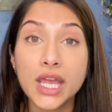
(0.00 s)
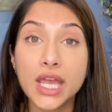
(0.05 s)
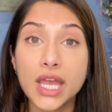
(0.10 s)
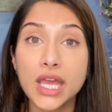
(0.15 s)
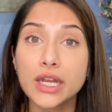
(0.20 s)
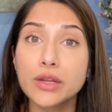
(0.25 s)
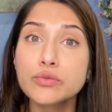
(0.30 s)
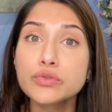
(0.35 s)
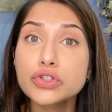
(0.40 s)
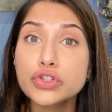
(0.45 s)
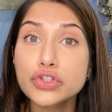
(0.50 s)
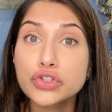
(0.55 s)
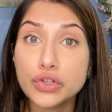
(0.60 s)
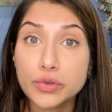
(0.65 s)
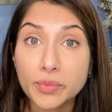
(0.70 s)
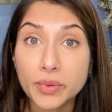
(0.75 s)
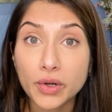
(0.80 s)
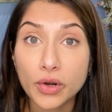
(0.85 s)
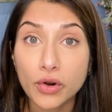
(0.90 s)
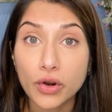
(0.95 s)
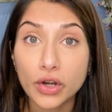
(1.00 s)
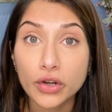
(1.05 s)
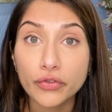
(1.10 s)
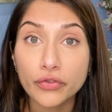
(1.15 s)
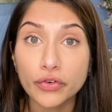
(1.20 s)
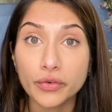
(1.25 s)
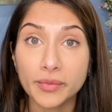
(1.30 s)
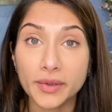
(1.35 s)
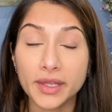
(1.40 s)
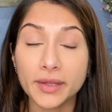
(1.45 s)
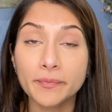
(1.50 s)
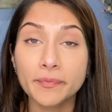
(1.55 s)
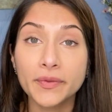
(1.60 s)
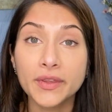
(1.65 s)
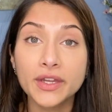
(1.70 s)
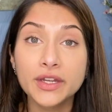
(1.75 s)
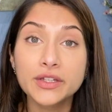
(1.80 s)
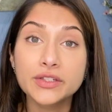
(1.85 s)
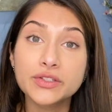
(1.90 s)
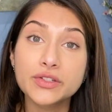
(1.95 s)
And it was super hard for me.
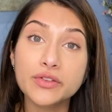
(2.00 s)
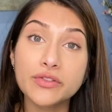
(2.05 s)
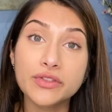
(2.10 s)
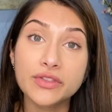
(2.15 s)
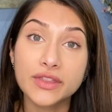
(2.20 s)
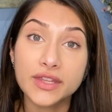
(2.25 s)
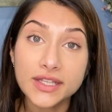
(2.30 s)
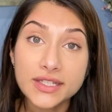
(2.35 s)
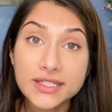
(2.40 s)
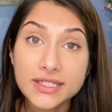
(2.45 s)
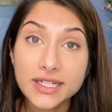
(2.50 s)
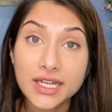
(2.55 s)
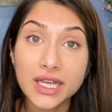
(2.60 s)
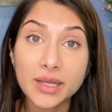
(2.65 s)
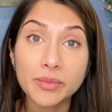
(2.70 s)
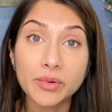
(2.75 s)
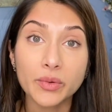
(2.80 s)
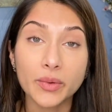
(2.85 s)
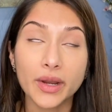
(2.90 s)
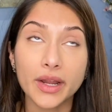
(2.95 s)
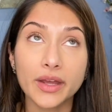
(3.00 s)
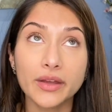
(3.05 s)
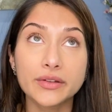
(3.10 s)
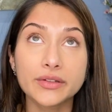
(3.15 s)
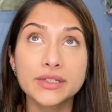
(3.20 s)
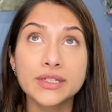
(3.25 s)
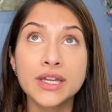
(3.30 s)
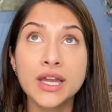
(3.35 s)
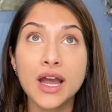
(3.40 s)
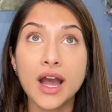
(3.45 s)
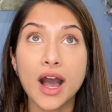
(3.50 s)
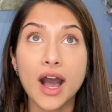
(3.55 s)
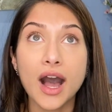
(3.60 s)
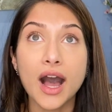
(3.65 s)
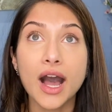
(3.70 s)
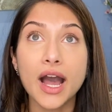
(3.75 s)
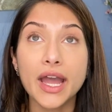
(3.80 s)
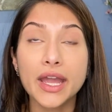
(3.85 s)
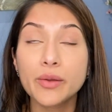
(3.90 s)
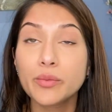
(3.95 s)
So this time around,
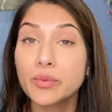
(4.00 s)
I